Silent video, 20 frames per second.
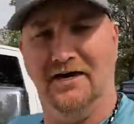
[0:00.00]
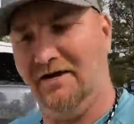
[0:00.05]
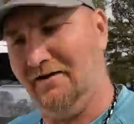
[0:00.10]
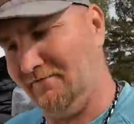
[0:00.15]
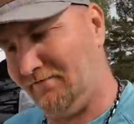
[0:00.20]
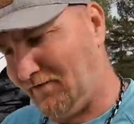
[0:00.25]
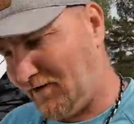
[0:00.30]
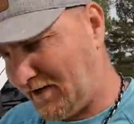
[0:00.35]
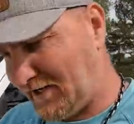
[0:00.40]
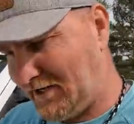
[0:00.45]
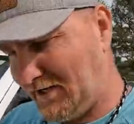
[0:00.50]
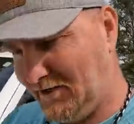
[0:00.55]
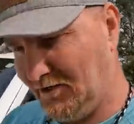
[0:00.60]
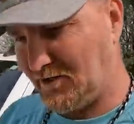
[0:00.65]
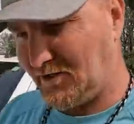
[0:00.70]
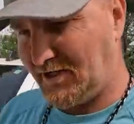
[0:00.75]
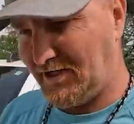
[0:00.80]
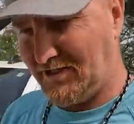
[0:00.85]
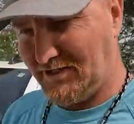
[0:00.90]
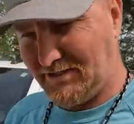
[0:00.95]
and Frankie
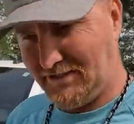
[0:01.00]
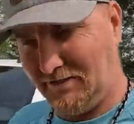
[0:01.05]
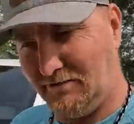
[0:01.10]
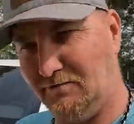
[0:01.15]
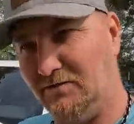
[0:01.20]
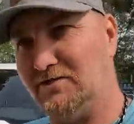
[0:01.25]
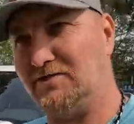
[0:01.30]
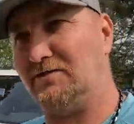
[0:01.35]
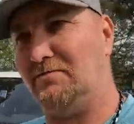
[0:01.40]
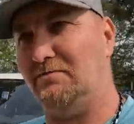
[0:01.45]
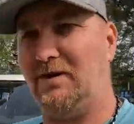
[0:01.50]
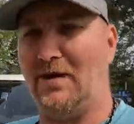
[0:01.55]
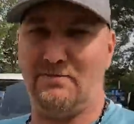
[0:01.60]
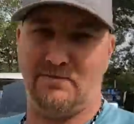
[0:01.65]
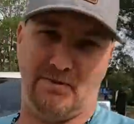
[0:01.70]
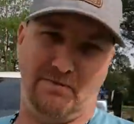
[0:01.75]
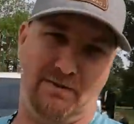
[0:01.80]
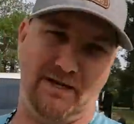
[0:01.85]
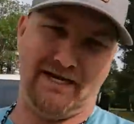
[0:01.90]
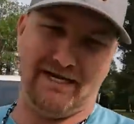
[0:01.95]
hooking us up with some
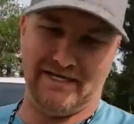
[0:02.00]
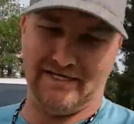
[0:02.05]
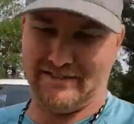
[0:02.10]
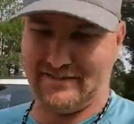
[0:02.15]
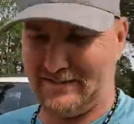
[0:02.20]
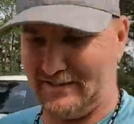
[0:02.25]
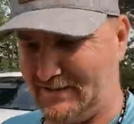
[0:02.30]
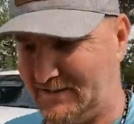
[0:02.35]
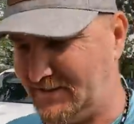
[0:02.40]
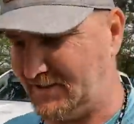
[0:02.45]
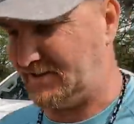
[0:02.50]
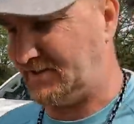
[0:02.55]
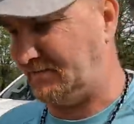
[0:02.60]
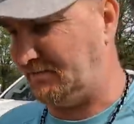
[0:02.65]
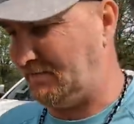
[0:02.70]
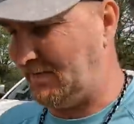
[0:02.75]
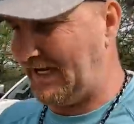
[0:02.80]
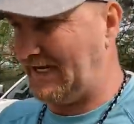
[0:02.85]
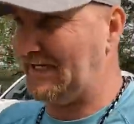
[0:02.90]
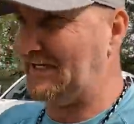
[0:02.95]
pepper plants and some
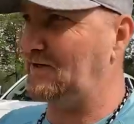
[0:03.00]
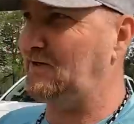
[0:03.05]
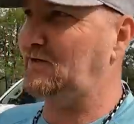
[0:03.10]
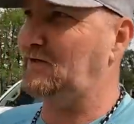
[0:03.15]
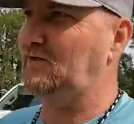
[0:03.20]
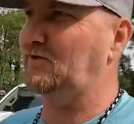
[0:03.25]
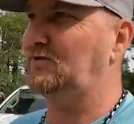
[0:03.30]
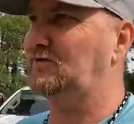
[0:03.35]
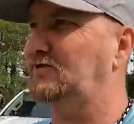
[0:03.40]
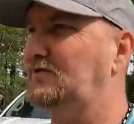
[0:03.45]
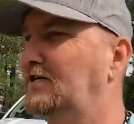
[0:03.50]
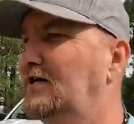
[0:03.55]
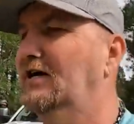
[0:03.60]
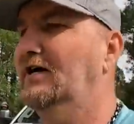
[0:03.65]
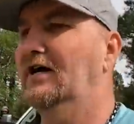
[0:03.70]
tomatoes.